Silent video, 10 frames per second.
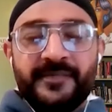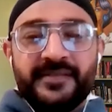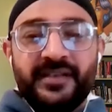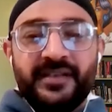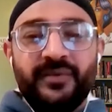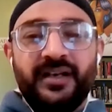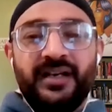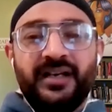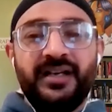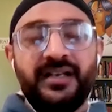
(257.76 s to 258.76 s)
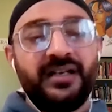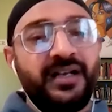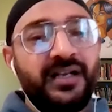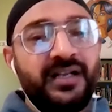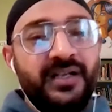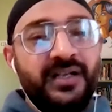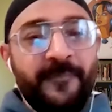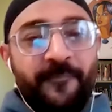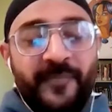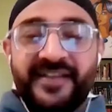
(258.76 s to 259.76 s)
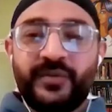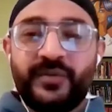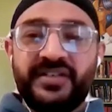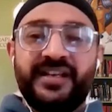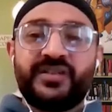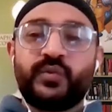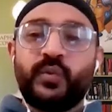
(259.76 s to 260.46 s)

so uh, my next question is: